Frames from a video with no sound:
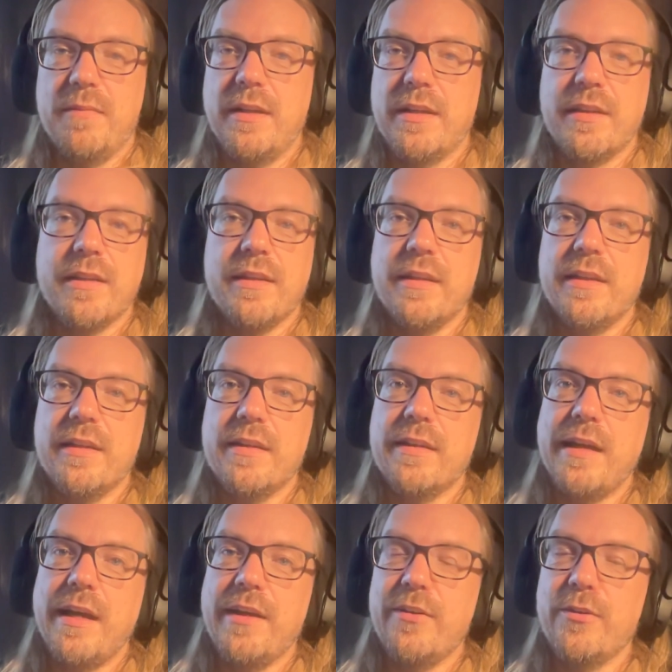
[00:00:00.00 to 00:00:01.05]
like
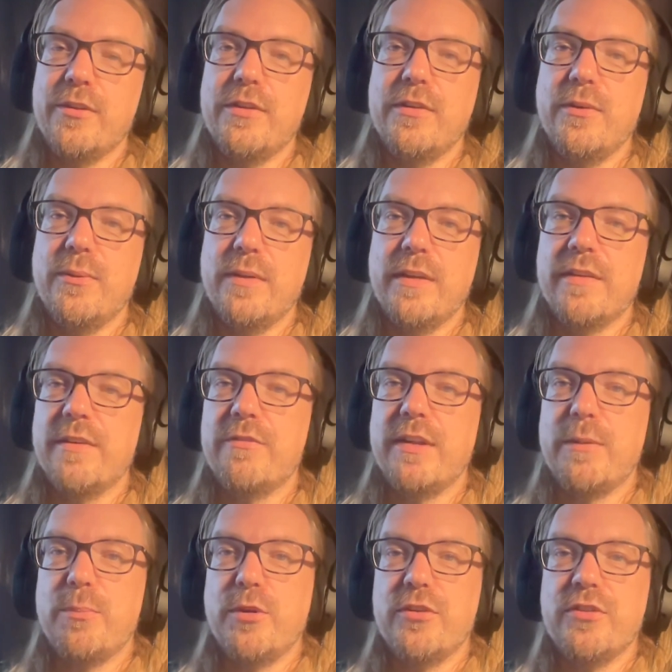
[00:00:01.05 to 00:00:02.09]
I don't know that if
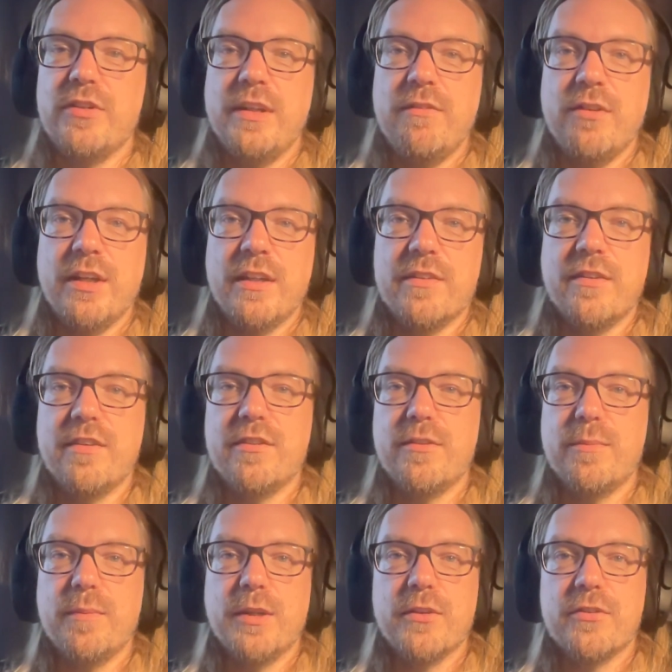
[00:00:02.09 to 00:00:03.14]
that person even exists,
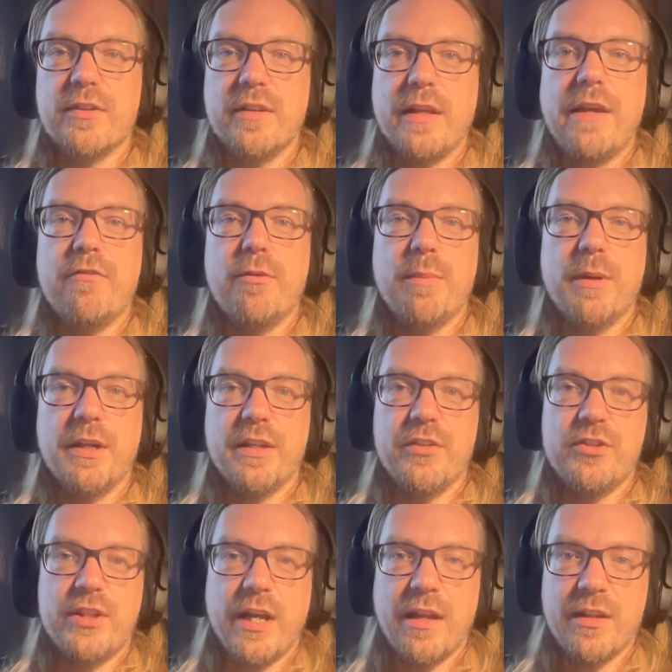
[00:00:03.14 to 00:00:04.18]
because everybody is
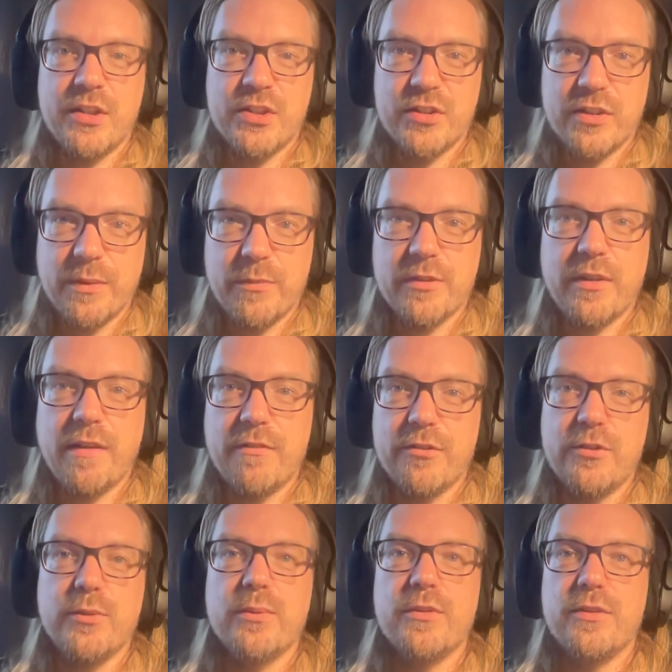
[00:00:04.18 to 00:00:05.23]
challenging themselves
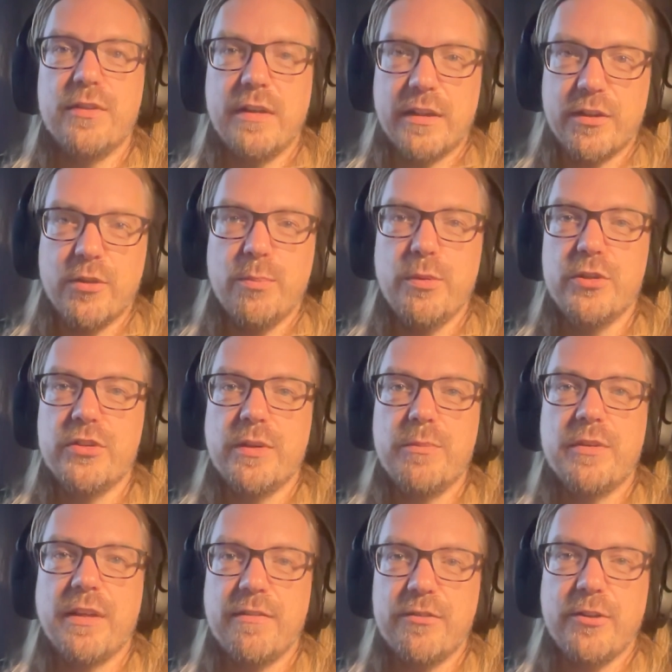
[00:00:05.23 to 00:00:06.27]
to push
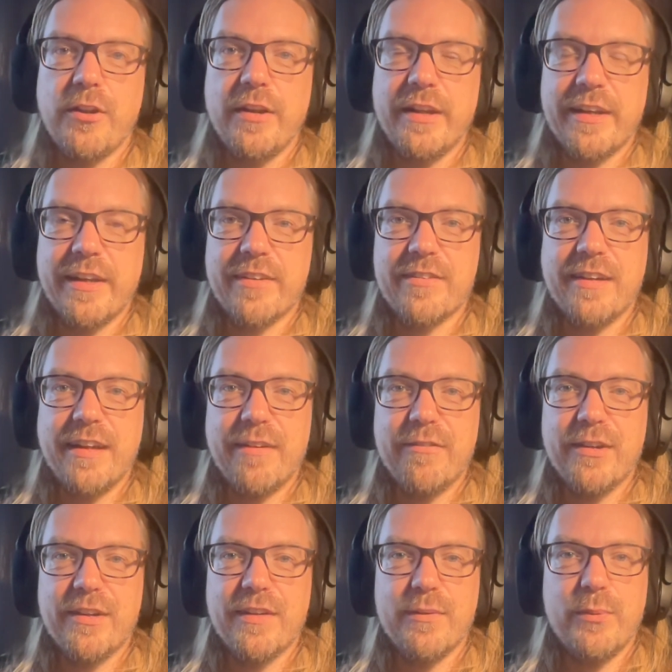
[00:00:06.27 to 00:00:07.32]
themselves to the next
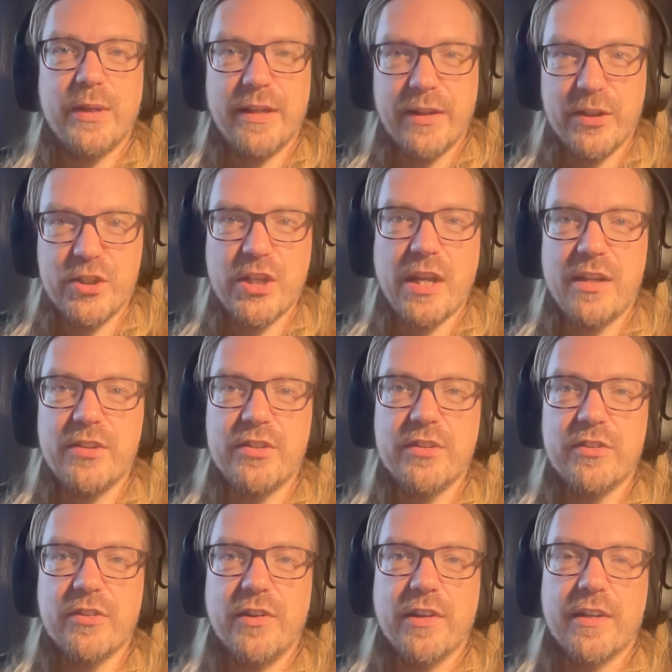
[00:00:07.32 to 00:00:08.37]
level where the
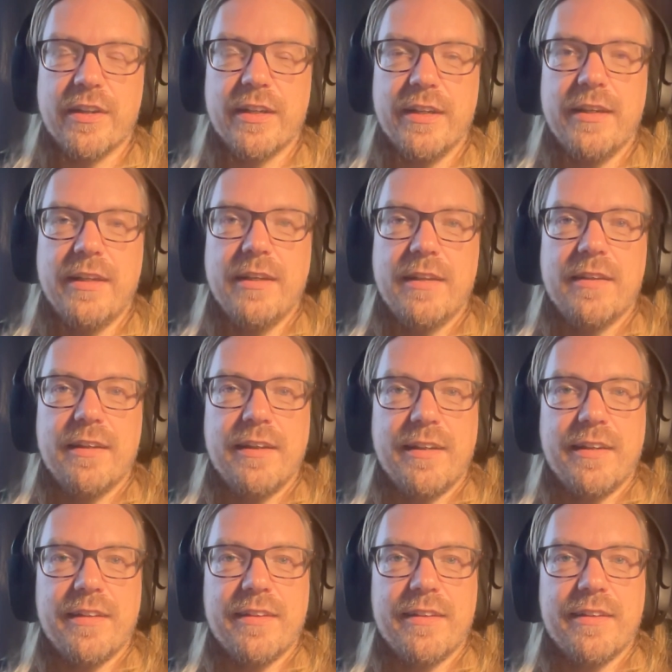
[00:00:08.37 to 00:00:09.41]
challenges are.
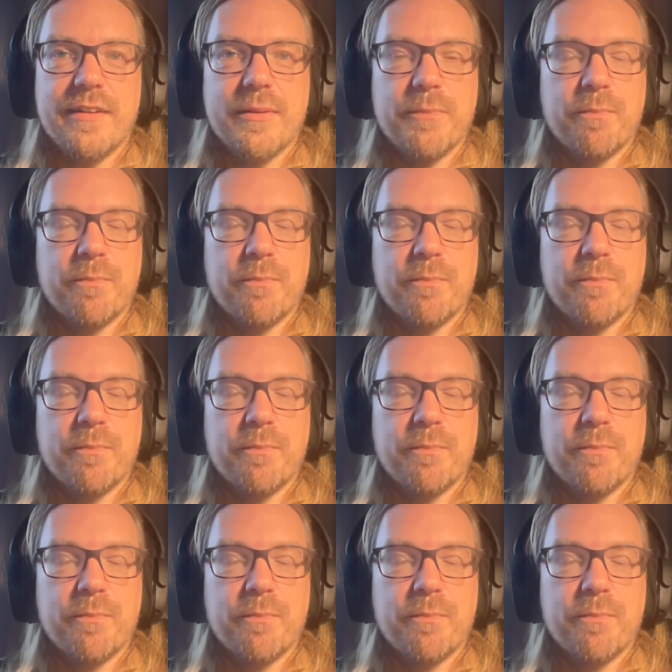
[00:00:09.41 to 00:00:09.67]
And